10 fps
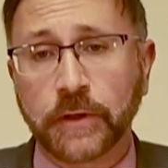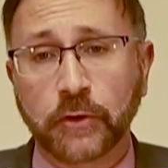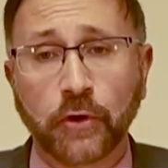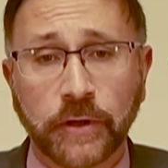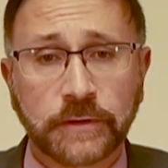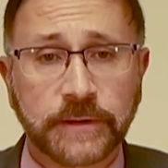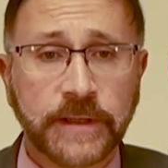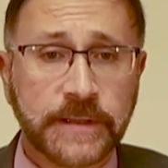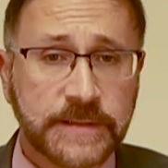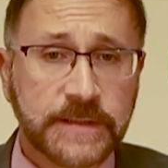that
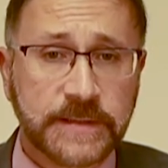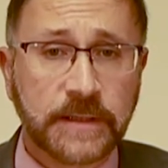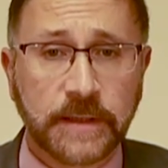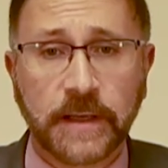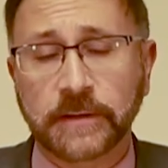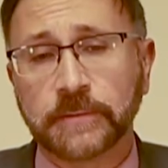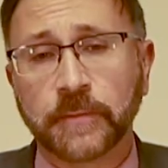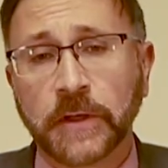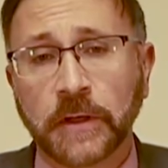currently exist in the kingdom,